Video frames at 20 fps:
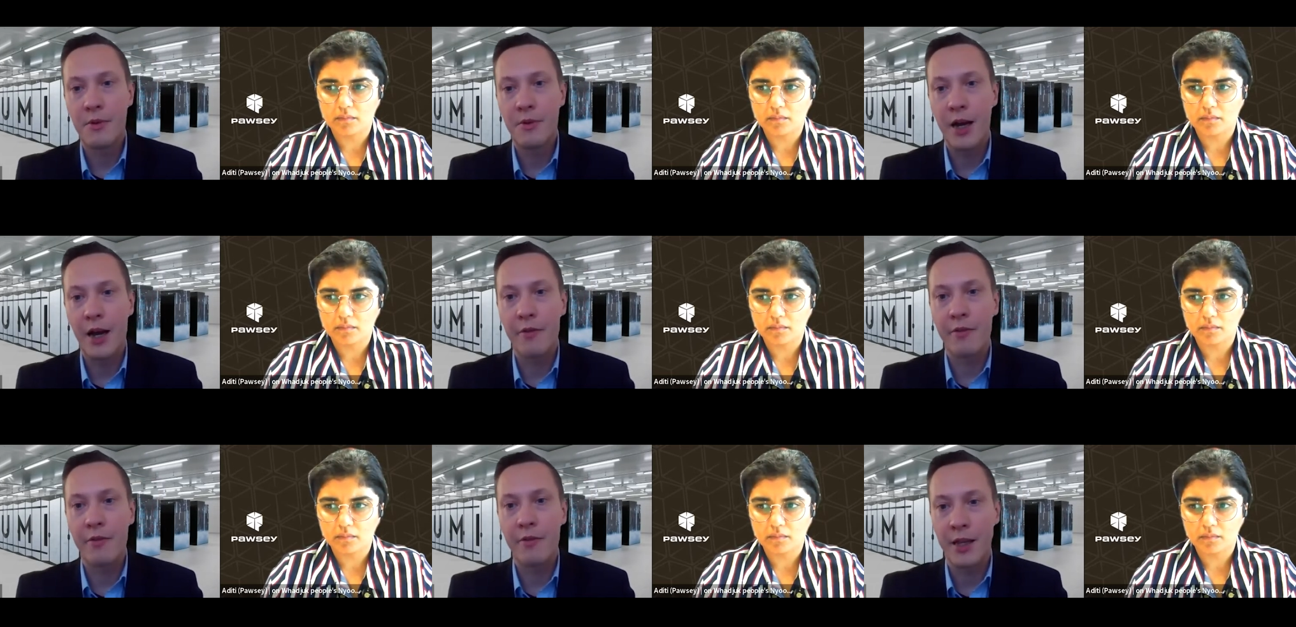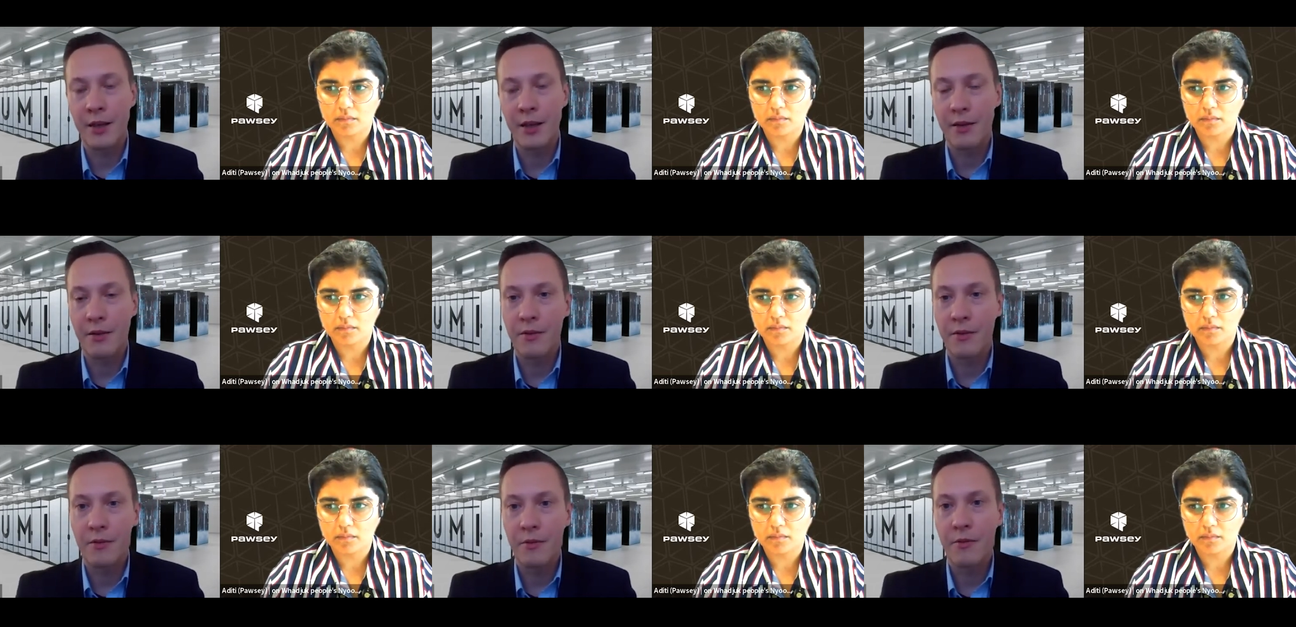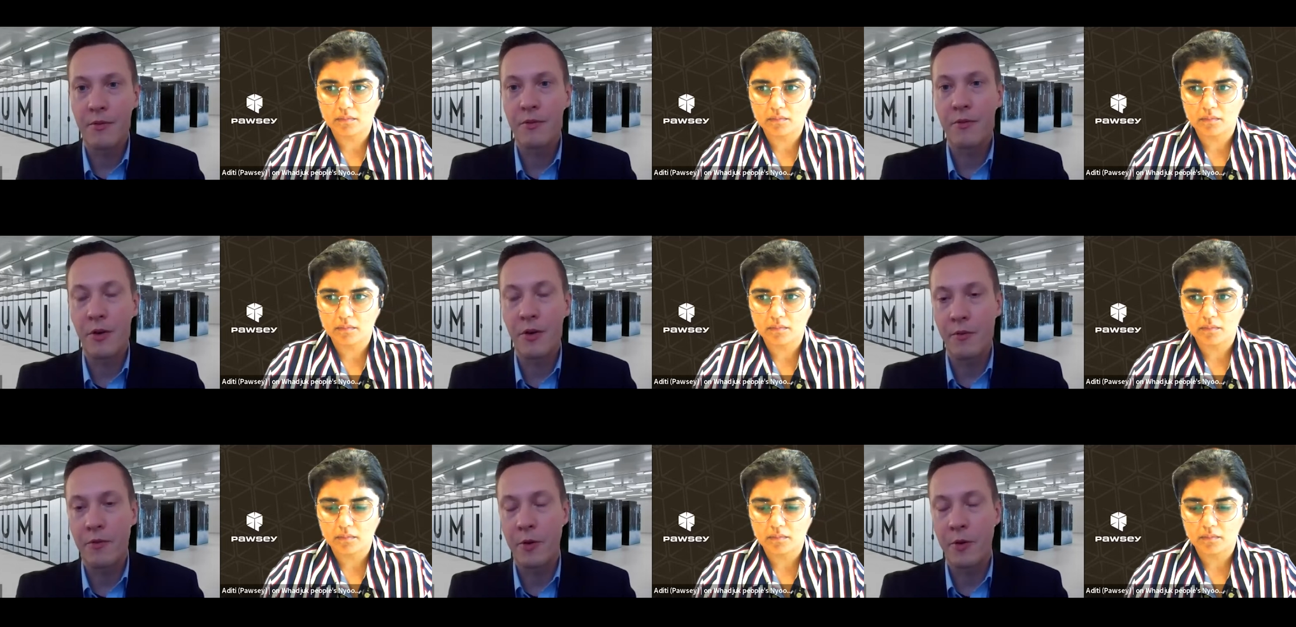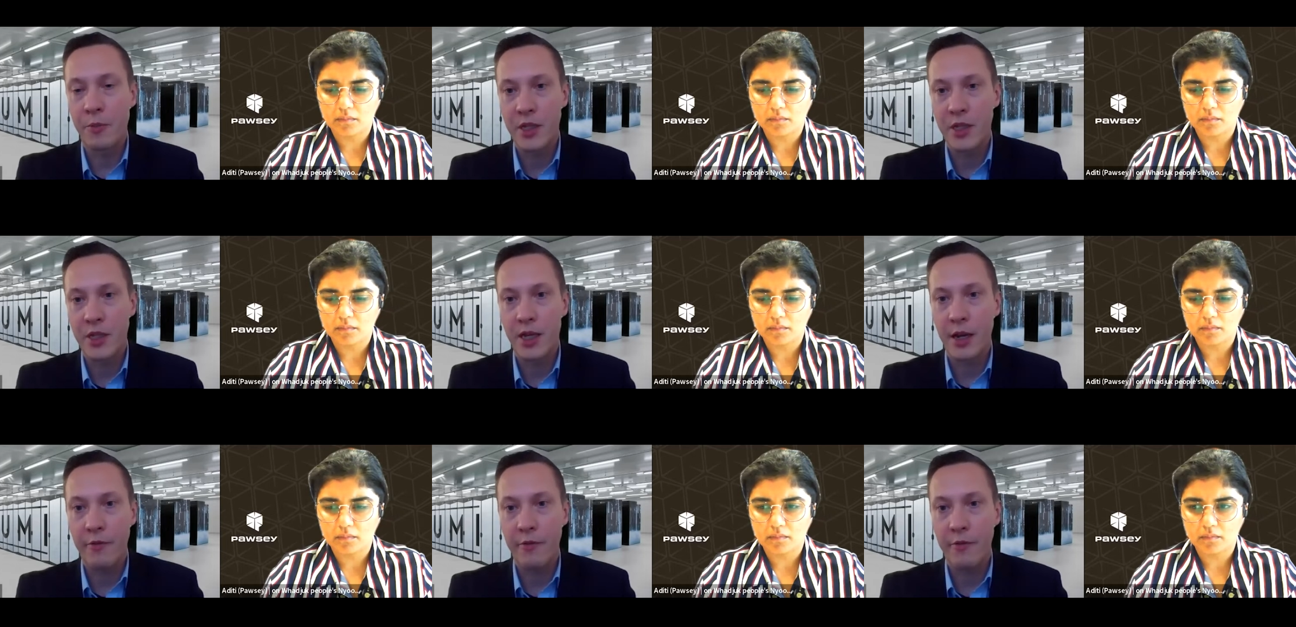Speaker 1: having from the
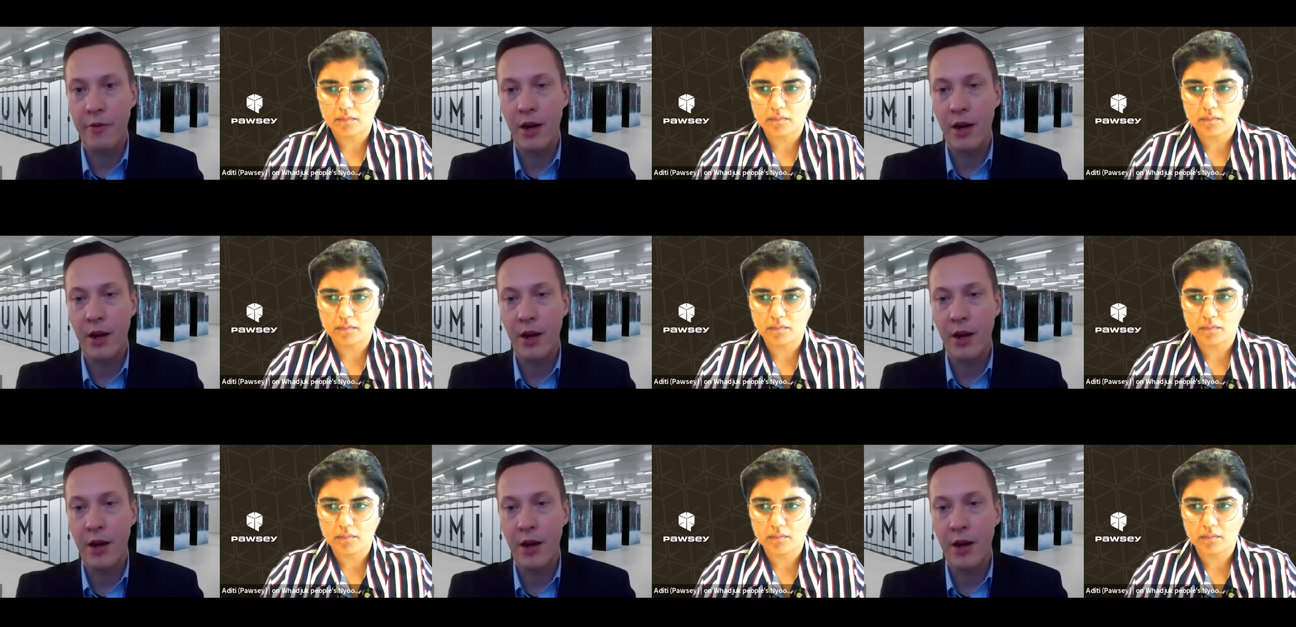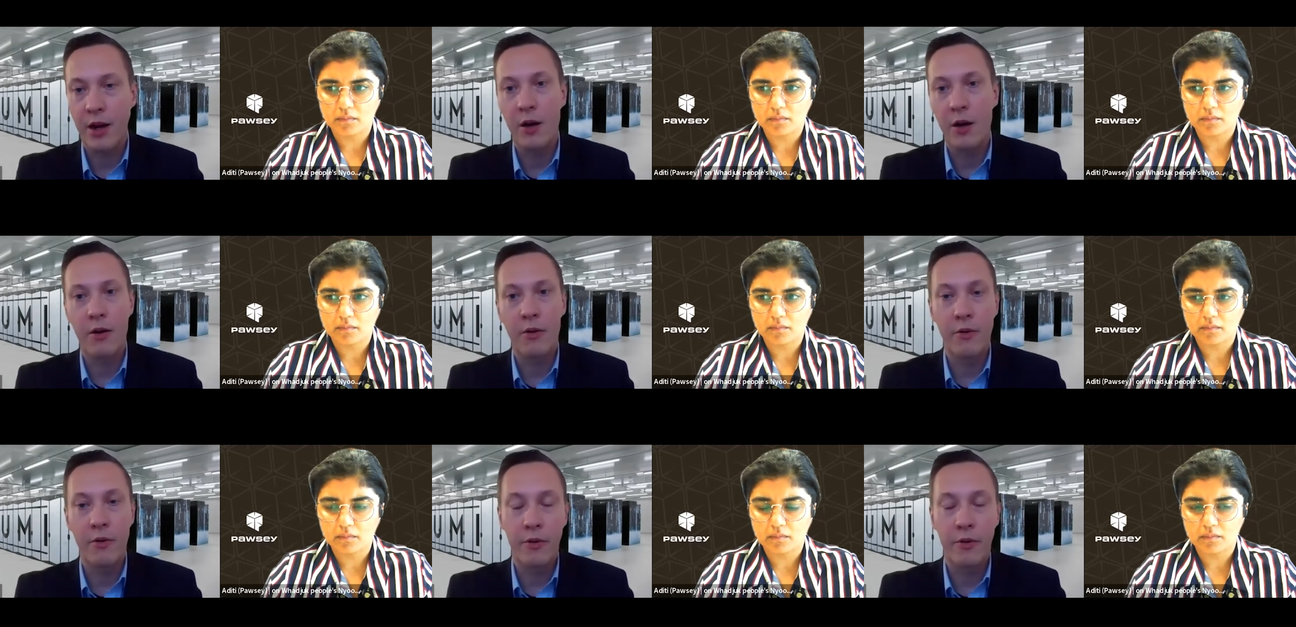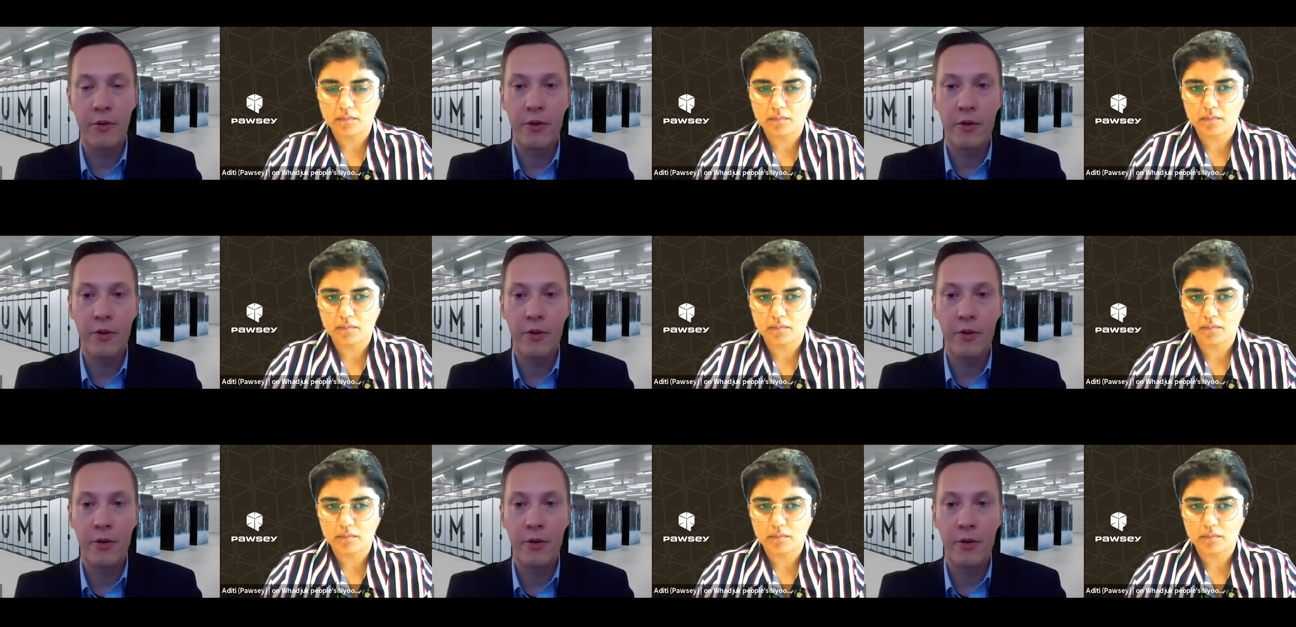kind of like a uh,